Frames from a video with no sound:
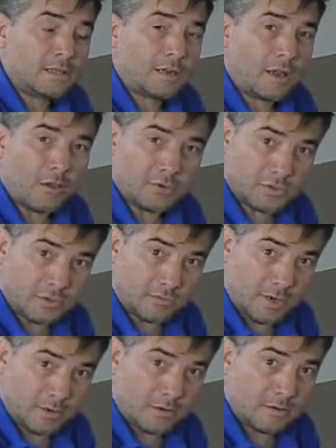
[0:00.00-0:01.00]
closed to
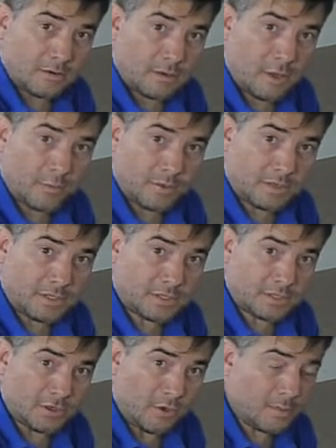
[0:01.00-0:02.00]
run, open to
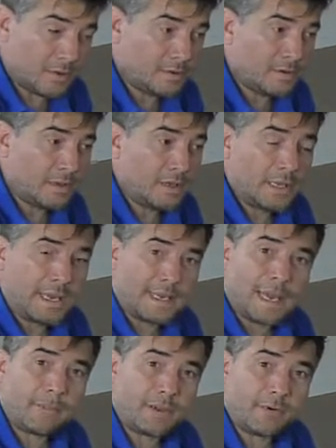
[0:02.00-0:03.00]
stop. It
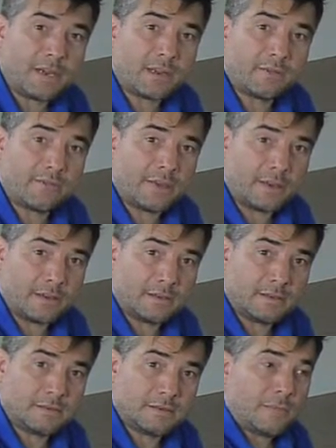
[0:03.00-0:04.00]
can be
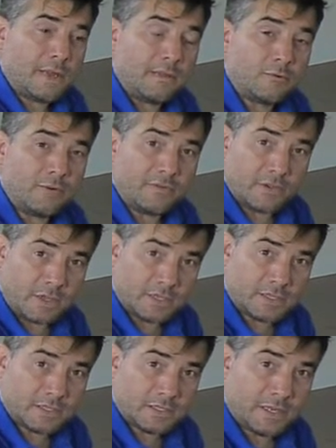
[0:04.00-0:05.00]
reconfigured in the
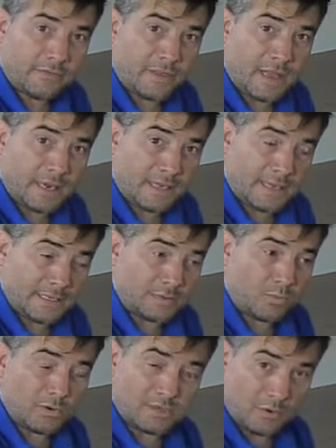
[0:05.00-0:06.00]
reverse if that is
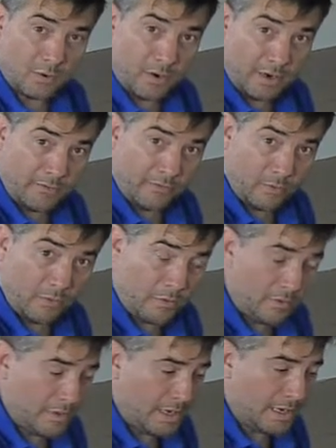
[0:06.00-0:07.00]
what is required for
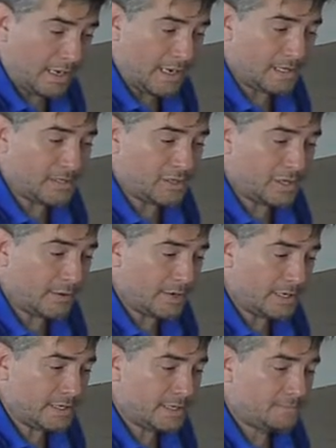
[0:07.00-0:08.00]
the connected
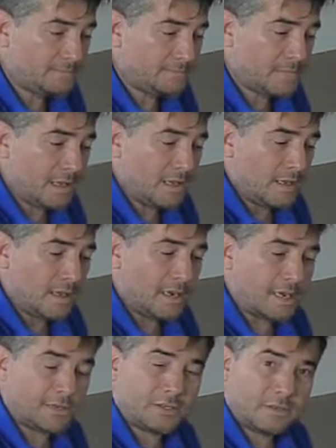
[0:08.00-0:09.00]
generator.
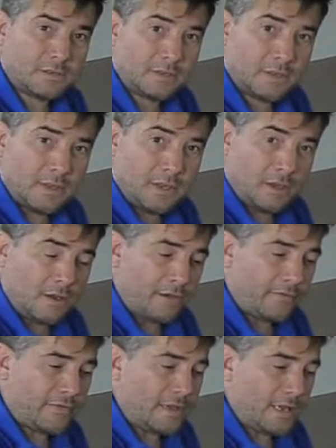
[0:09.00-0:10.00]
Connection
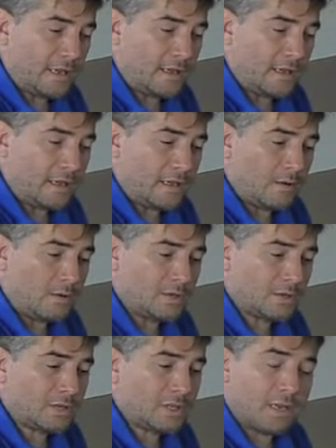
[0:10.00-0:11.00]
of the auto
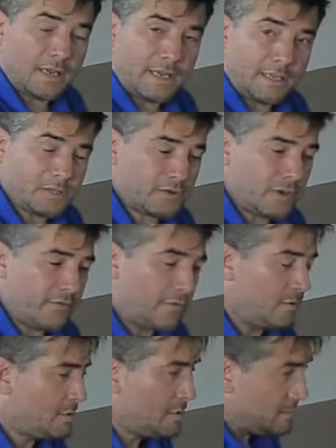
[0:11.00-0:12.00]
start lead is
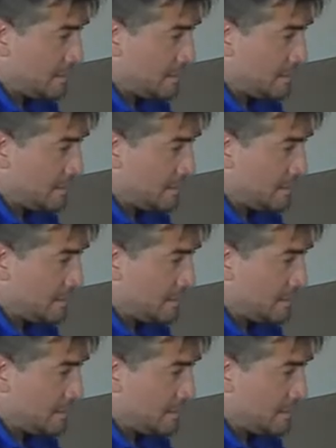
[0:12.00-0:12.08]
straightforward.